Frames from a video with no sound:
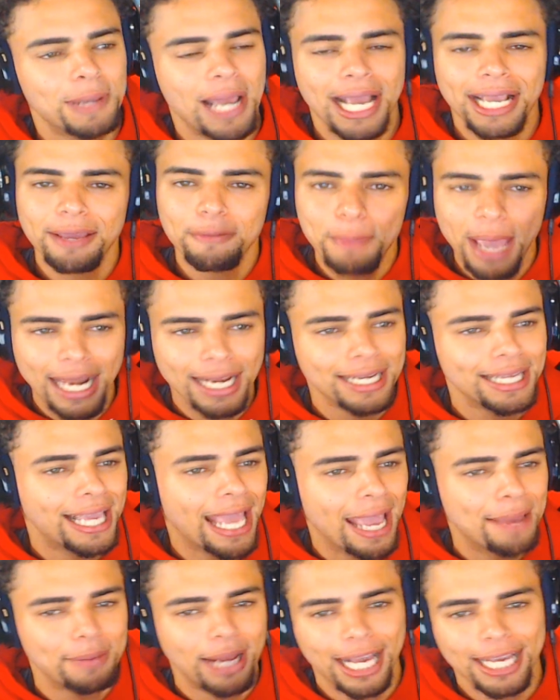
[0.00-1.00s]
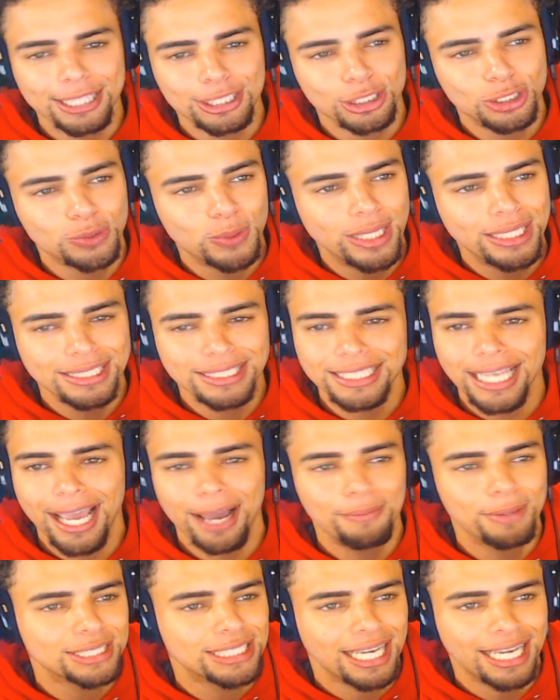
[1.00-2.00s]
I get mad at a game and I get to tweet and say how
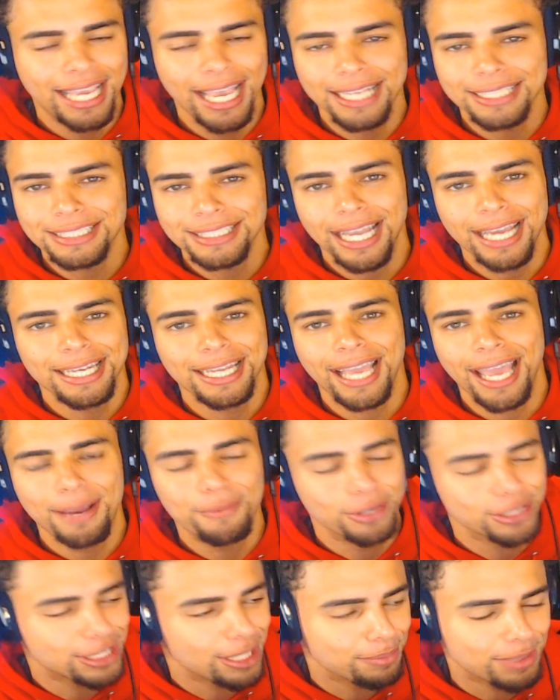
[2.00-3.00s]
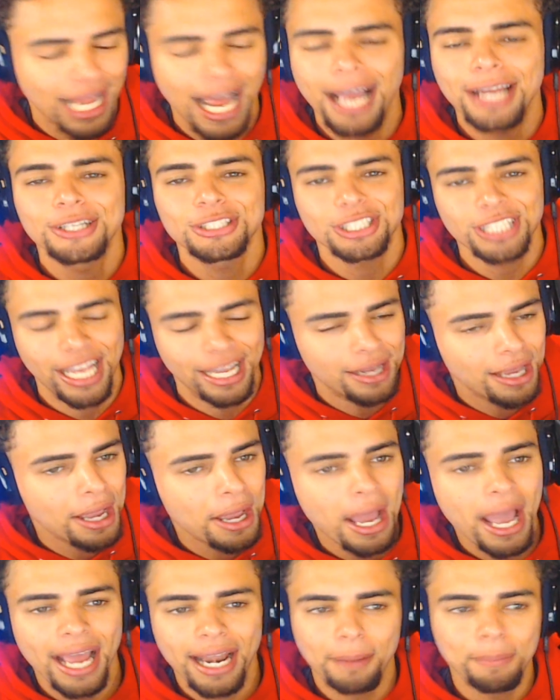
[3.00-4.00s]
much I can't stand the game or something. I understand.
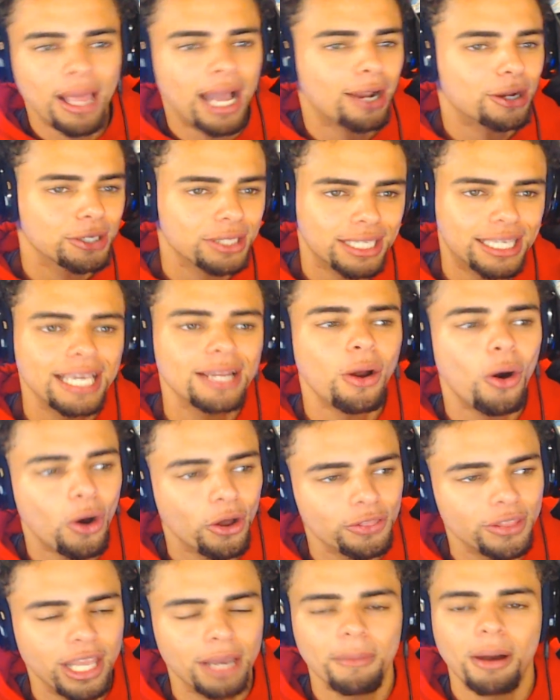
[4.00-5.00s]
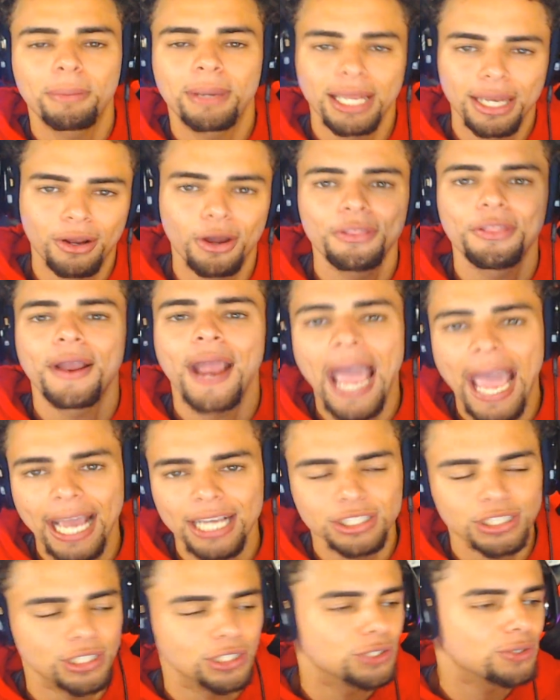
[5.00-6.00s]
And I'm not going to get on them. I'm getting on their
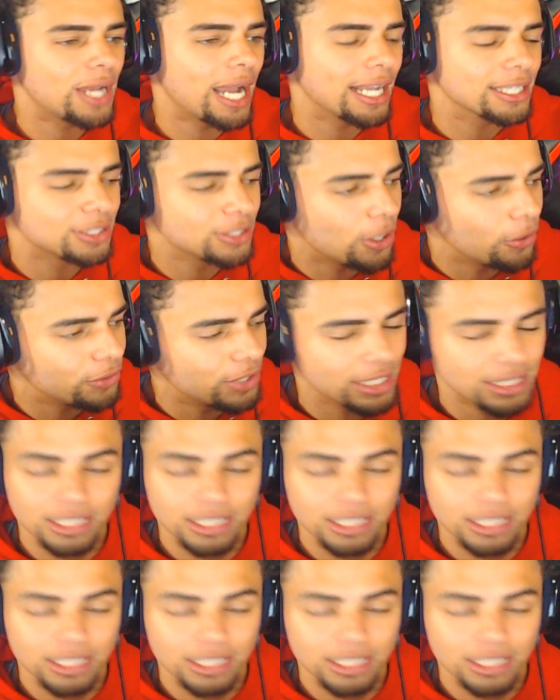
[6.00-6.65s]
actions. You guys know this.